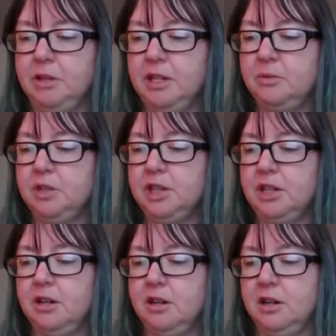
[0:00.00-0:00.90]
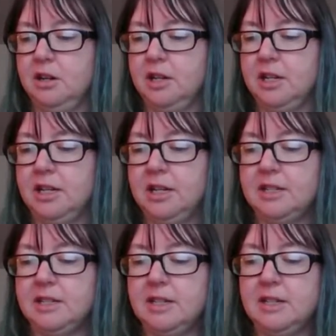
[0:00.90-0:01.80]
being what they are,
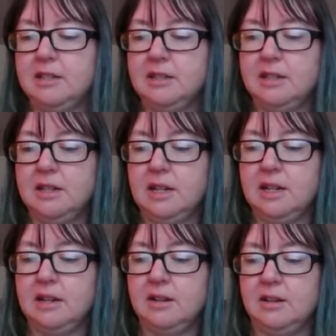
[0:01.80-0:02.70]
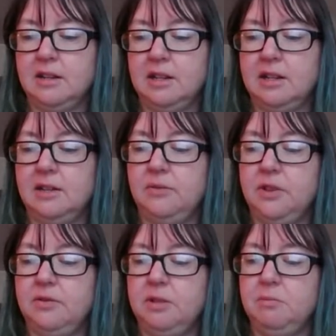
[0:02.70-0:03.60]
it's easy to take in
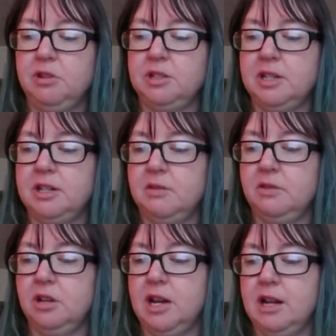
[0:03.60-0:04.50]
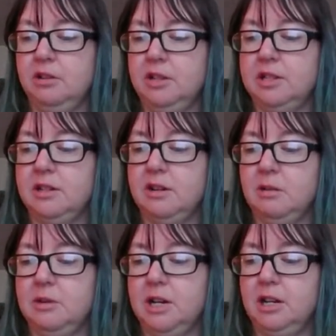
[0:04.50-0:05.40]
50% of your calories in
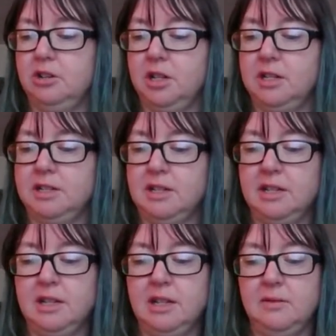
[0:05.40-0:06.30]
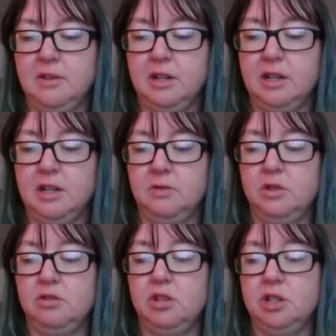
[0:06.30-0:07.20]
carbohydrates, even
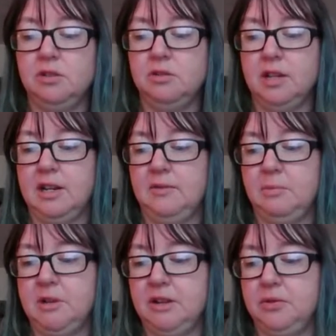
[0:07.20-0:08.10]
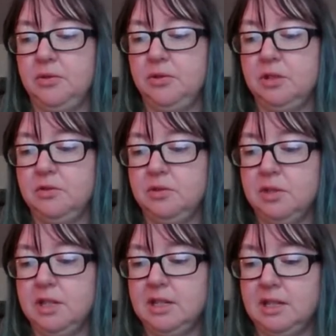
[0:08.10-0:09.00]
if you don't have a mouthful of
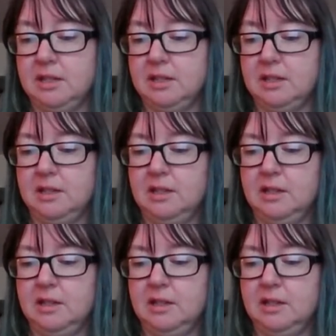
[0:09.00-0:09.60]
sweet teeth.